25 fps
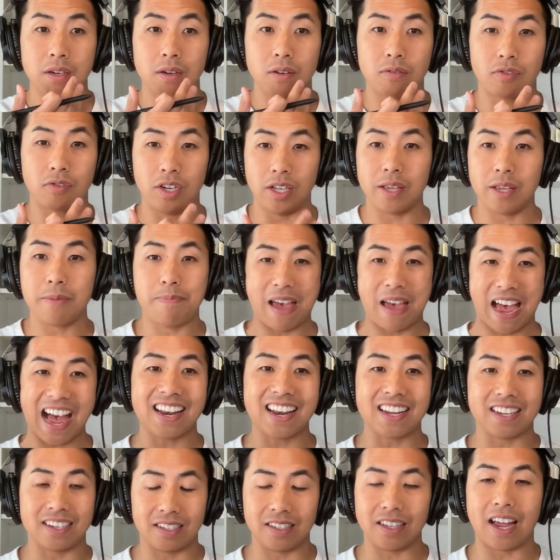really
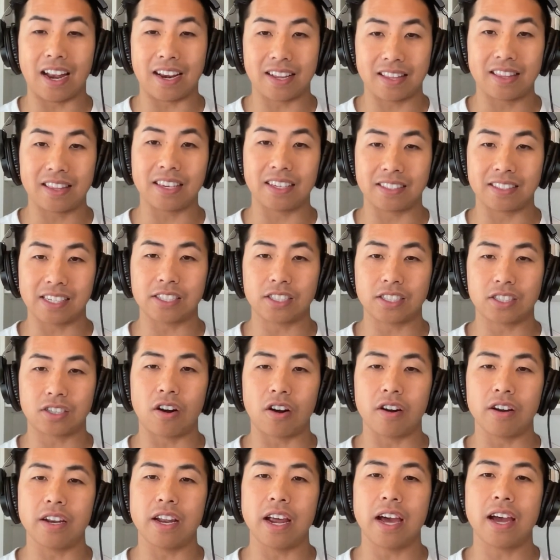bad at a lot of things I
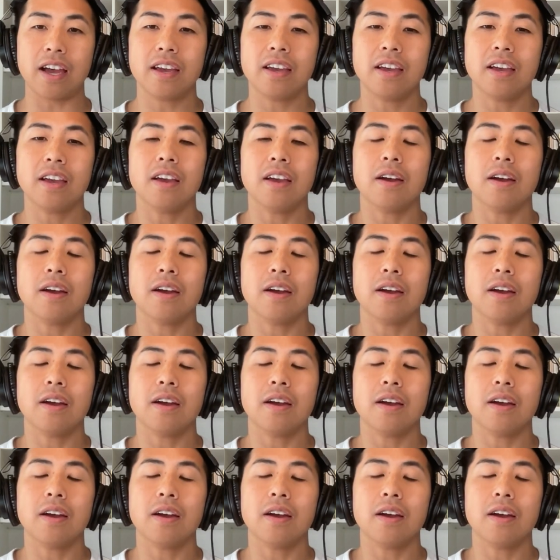started at,